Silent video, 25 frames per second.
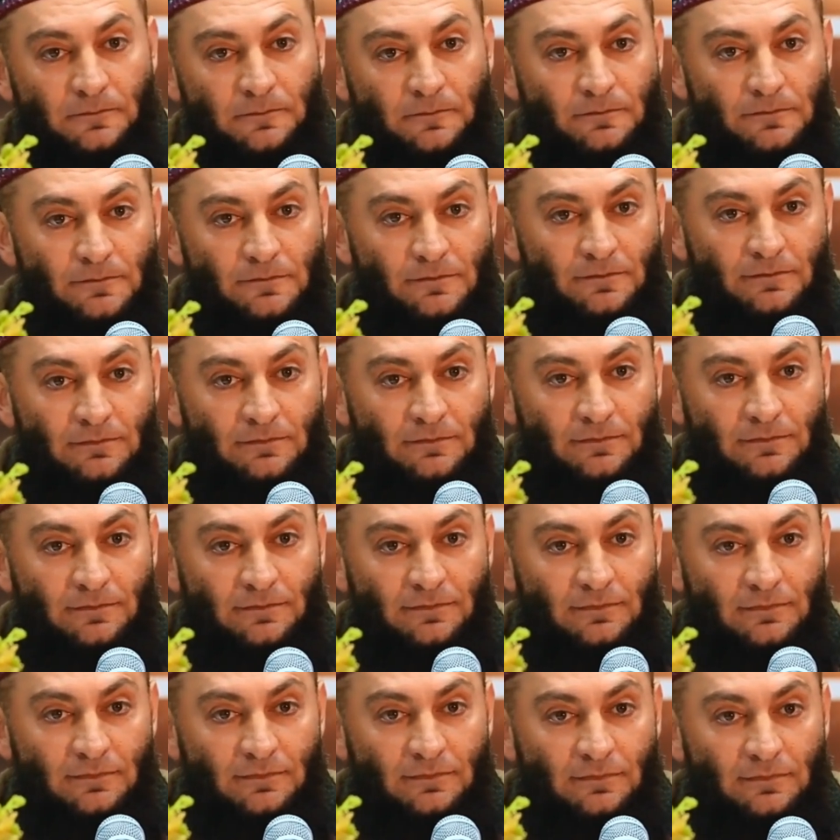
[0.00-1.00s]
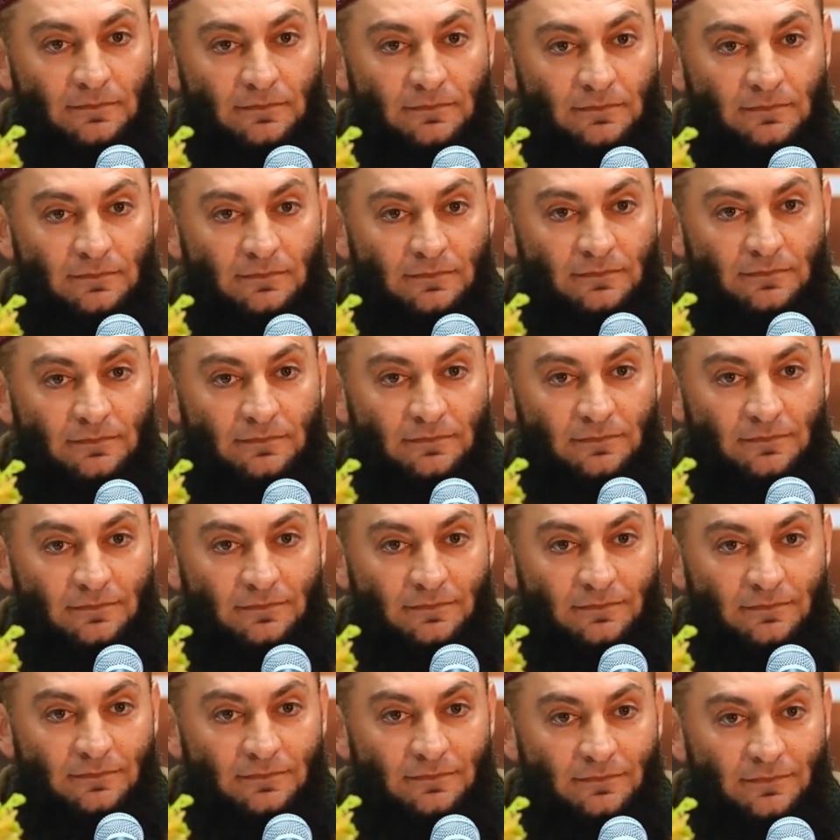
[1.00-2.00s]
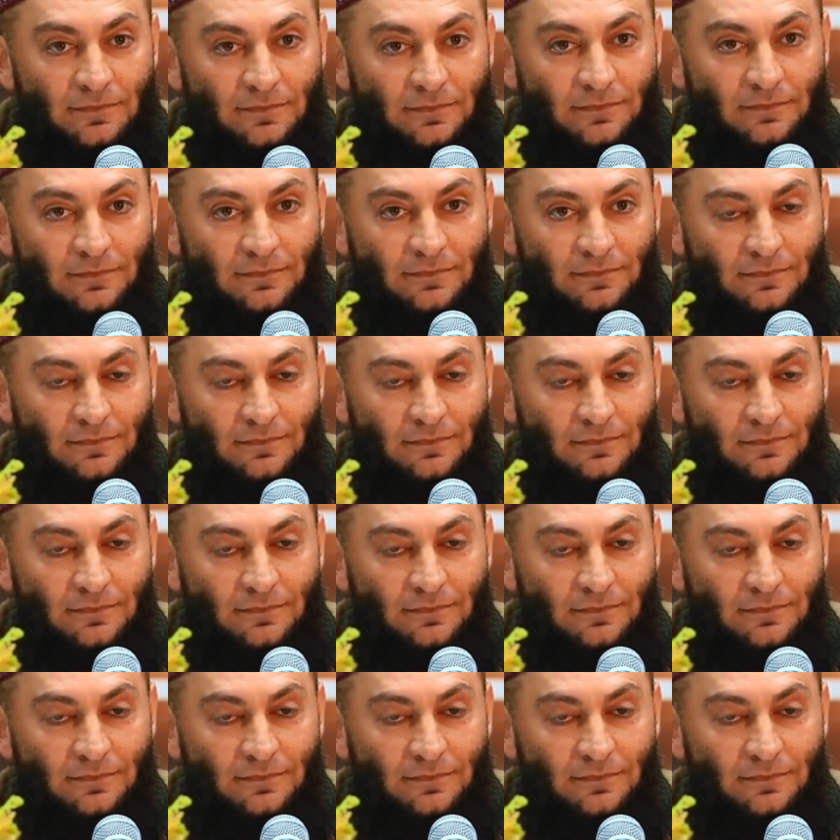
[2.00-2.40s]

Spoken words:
[no speech]